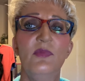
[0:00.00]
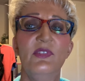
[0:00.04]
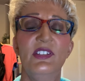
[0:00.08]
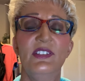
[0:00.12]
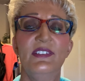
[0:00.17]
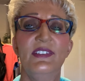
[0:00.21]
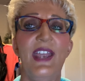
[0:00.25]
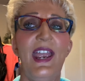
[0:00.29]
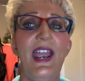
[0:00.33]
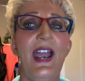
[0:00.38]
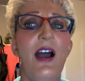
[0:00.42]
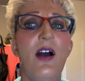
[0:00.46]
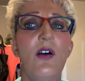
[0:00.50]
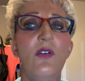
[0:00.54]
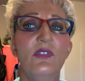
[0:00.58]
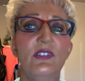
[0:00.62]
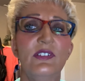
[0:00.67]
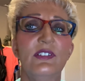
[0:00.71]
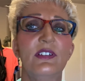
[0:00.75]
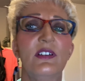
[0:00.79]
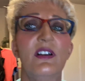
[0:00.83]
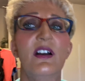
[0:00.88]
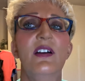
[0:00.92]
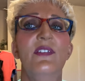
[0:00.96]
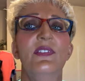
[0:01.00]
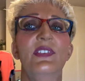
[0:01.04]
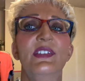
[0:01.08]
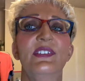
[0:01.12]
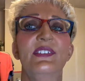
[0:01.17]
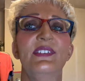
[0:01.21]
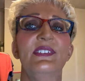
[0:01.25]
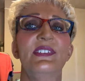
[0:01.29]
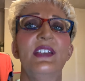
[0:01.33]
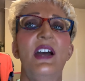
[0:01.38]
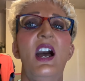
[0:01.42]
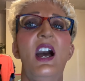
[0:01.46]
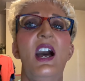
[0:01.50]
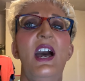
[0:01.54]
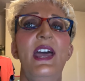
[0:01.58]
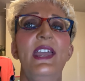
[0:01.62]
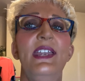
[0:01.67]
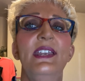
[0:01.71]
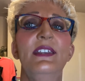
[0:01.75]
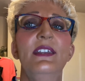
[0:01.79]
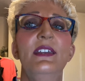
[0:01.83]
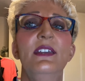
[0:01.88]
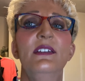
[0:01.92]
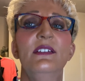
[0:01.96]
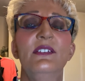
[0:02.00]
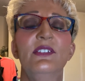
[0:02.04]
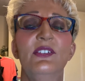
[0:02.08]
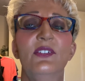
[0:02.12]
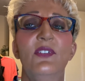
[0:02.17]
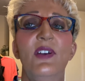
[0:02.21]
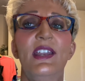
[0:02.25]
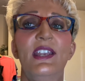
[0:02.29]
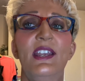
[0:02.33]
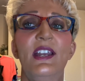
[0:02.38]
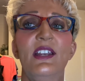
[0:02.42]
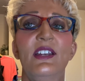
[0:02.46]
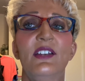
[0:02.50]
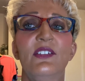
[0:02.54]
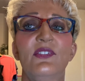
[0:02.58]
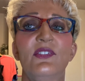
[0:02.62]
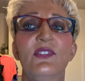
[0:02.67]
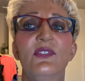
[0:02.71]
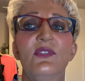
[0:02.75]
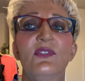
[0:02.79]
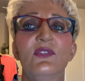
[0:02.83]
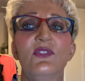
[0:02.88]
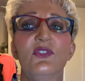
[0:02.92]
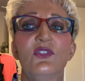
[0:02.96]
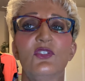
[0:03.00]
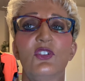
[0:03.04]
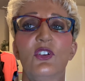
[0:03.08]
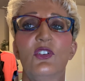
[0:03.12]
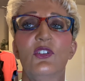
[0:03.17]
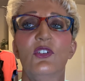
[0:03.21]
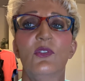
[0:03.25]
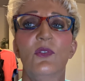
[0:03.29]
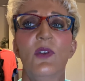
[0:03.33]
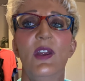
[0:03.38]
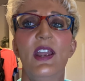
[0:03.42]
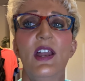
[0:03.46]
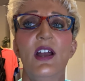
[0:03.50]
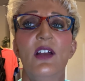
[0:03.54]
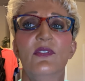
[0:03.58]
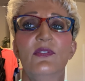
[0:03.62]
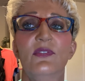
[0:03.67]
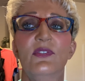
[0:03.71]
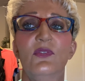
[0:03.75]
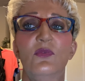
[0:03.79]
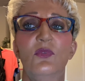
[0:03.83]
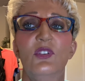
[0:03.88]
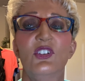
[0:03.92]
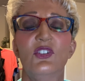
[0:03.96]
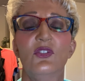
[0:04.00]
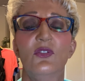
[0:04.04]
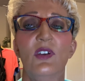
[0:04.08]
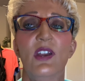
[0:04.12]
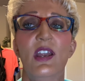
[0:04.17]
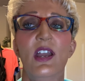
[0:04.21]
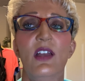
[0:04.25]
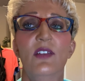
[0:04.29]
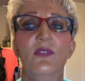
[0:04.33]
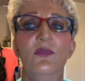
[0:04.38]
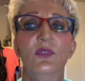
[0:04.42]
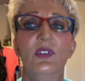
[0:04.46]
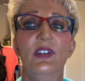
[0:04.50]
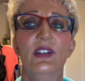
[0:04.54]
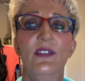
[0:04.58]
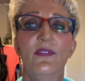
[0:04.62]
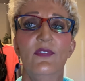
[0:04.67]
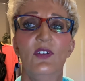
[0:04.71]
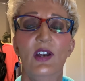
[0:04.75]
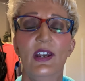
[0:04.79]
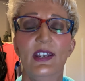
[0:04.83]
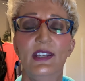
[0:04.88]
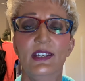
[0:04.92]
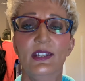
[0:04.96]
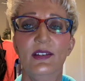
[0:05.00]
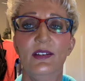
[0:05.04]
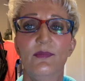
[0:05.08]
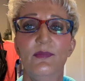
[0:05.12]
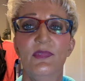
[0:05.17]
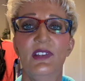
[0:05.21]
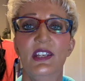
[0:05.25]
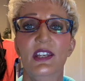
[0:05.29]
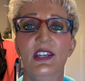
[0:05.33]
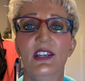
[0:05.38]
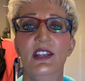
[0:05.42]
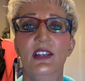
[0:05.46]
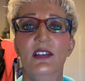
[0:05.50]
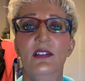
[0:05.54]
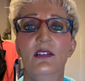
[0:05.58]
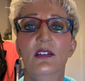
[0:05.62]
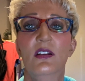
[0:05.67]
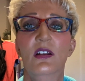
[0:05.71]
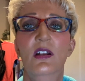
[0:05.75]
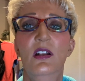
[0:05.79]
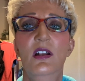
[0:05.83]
is out on the side, so I kind of turn around, switch around whenever I get in it.